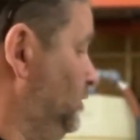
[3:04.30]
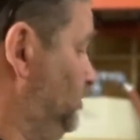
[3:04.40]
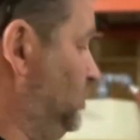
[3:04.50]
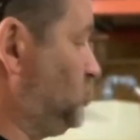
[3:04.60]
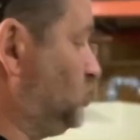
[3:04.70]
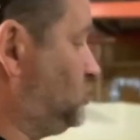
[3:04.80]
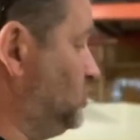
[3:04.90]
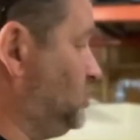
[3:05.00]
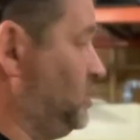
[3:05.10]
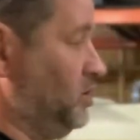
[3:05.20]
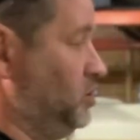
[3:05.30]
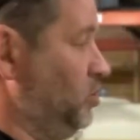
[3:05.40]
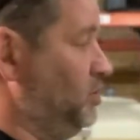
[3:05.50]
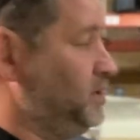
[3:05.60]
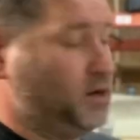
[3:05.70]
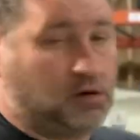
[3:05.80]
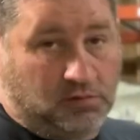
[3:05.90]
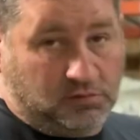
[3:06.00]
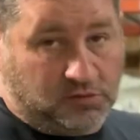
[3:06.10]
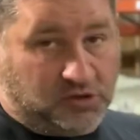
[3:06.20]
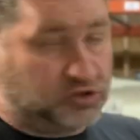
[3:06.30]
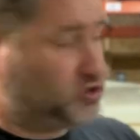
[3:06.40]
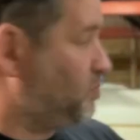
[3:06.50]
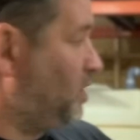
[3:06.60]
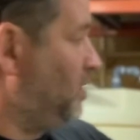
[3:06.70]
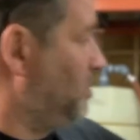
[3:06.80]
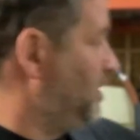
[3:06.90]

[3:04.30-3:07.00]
This is another new one here. This is the sprayer